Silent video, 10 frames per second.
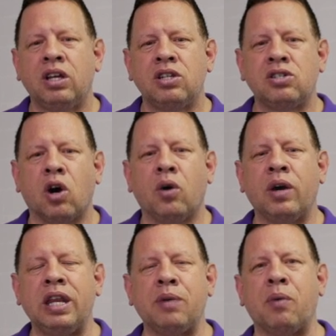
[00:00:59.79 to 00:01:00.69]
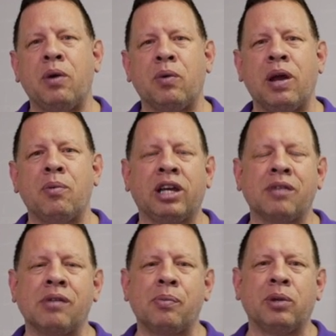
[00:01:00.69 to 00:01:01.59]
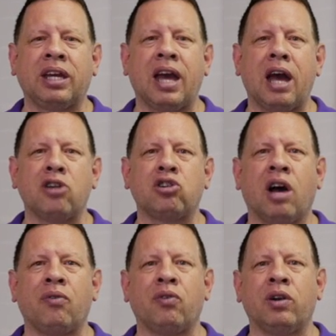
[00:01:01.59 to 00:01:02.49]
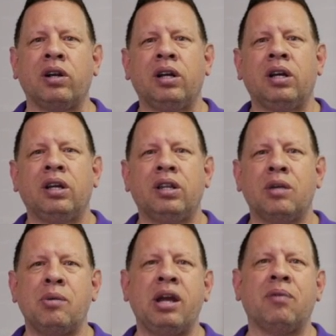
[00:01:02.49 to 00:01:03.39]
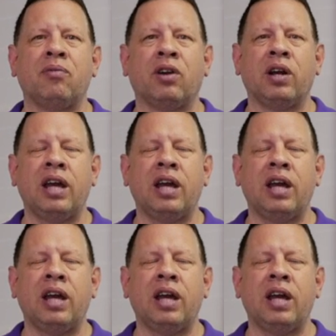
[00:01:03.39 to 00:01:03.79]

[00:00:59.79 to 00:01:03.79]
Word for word: So anyway, we were able to come up with a cash offer that made him very